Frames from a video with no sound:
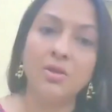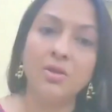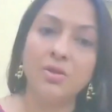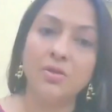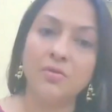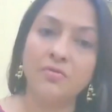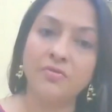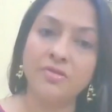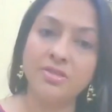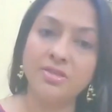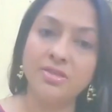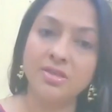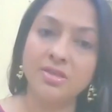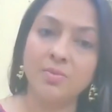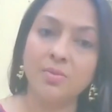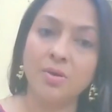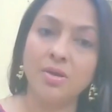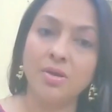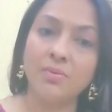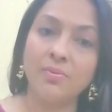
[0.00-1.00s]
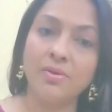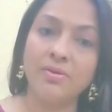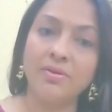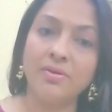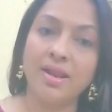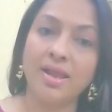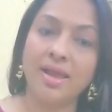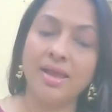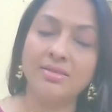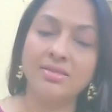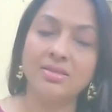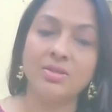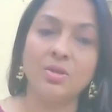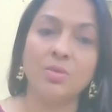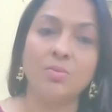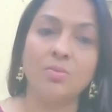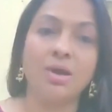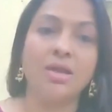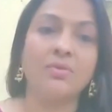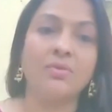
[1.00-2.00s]
Your physical body will relax and
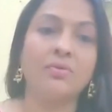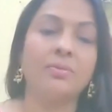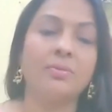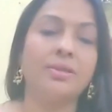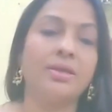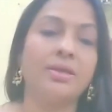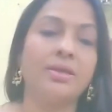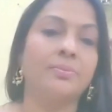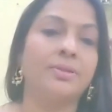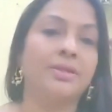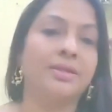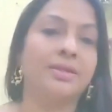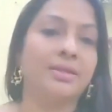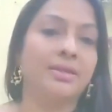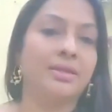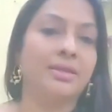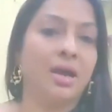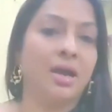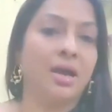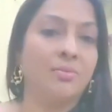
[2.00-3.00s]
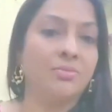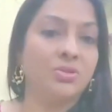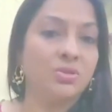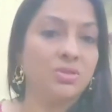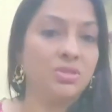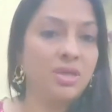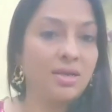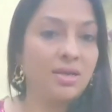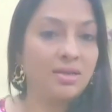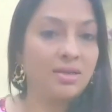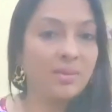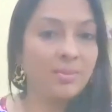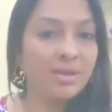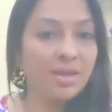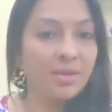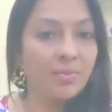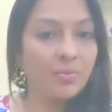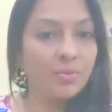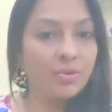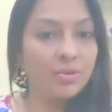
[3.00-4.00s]
your mind will be completely calm. So start
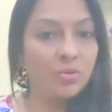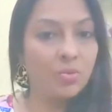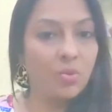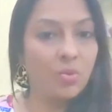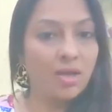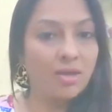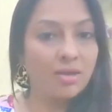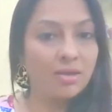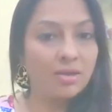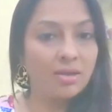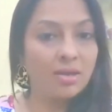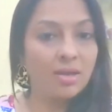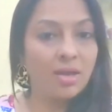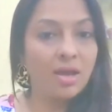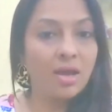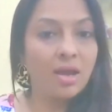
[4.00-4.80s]
coming up with one,